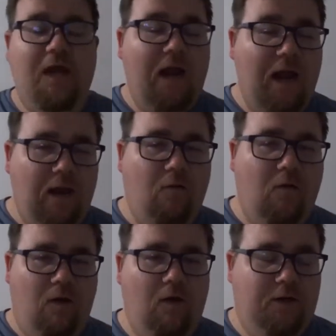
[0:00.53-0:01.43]
how
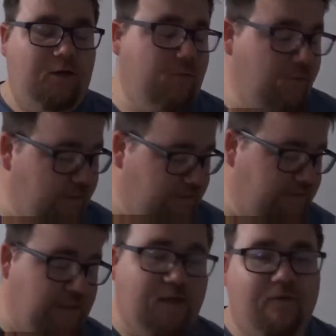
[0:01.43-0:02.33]
are you? This
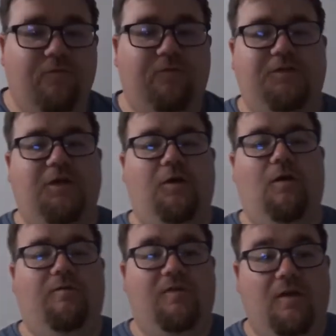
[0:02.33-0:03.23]
is another video
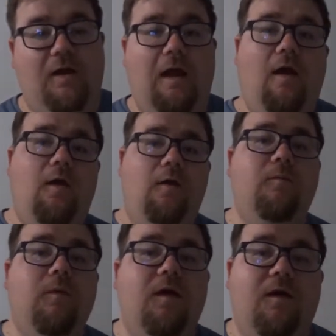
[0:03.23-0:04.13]
I've done at
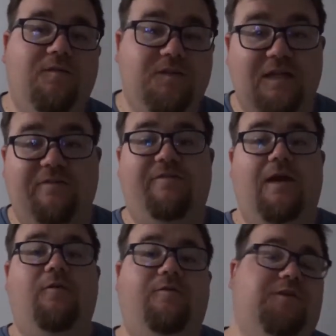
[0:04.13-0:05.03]
home. I've just had a
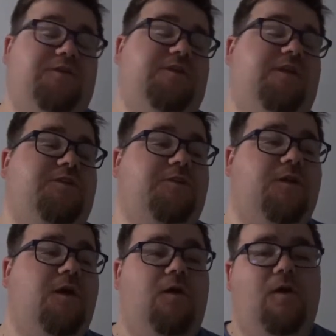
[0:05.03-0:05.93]
failed fishing session.
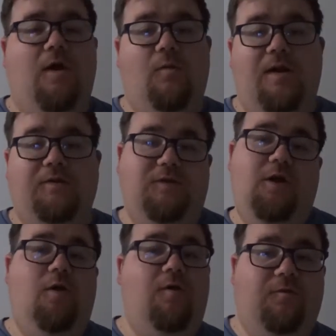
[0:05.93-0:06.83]
I went to
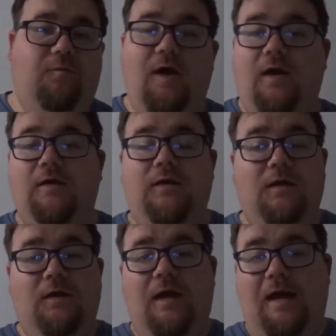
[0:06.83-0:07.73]
go after work,
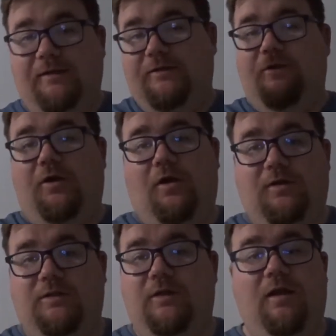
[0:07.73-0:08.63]
had 2
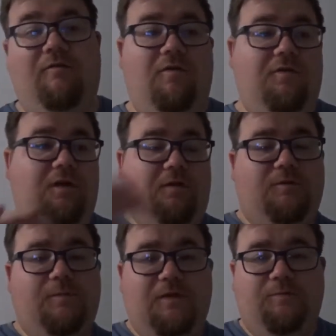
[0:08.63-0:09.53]
casts on low rod and it was
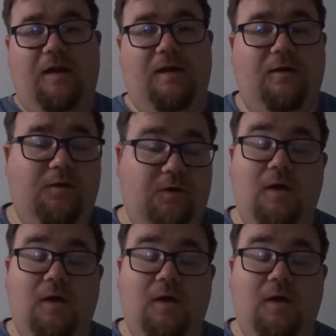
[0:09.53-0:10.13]
pitch black. Couldn't